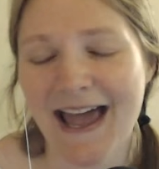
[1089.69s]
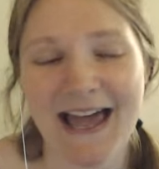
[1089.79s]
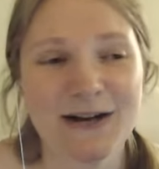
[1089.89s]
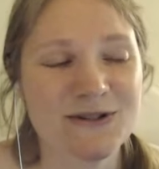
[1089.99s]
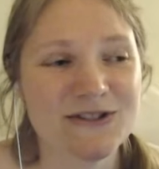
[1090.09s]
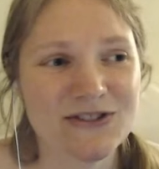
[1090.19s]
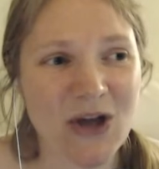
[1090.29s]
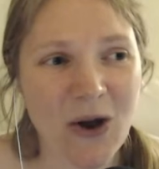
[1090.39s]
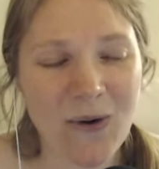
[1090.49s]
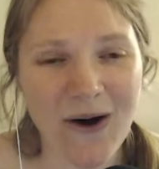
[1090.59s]
And it was
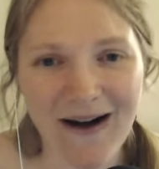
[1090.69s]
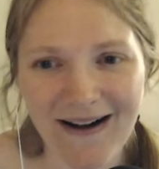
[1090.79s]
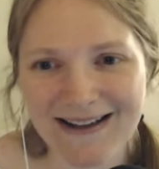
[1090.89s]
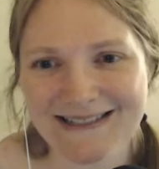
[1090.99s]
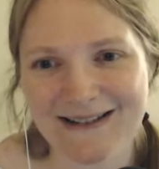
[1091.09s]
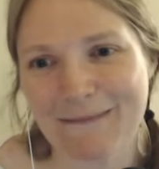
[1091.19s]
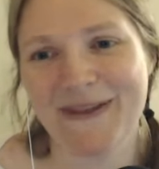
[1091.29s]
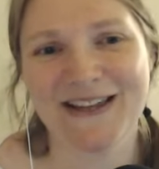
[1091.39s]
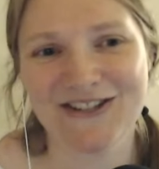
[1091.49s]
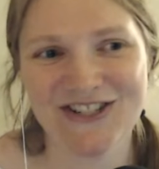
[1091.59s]
so awesome
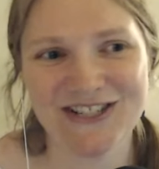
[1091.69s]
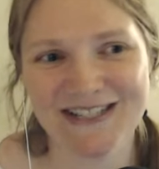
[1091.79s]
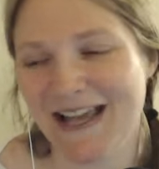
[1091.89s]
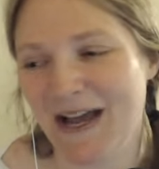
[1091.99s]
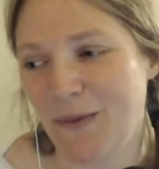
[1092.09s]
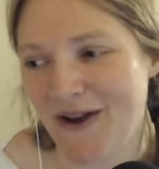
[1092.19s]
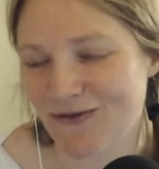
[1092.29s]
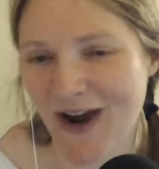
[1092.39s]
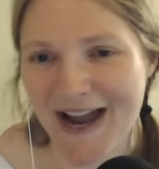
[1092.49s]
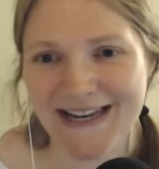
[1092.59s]
because she just like went
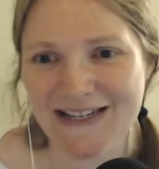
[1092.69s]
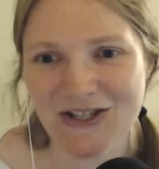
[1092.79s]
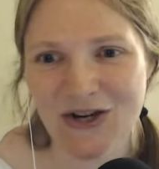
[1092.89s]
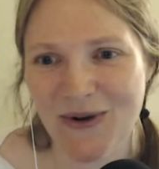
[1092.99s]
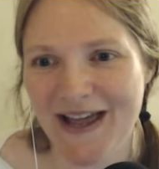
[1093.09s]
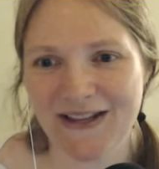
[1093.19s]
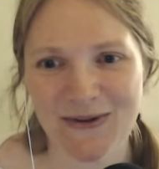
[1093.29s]
right into it.